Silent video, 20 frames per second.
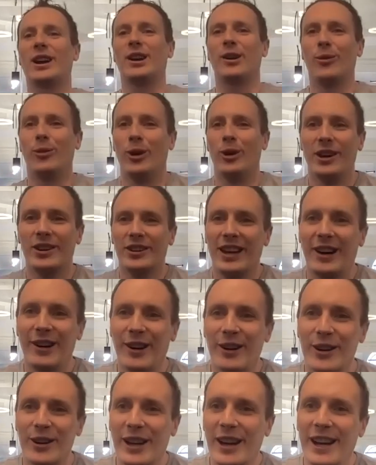kind of worked
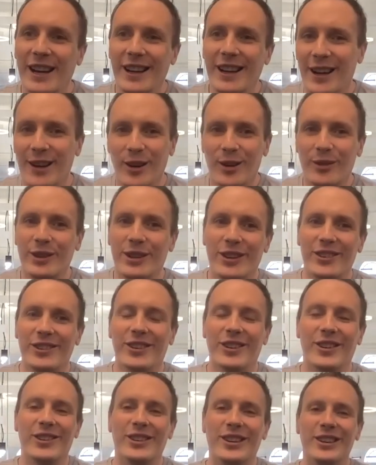out okay in a lot of
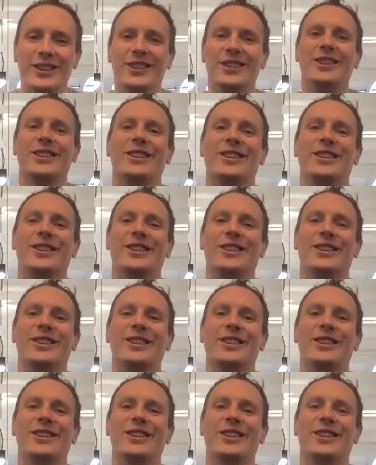instances.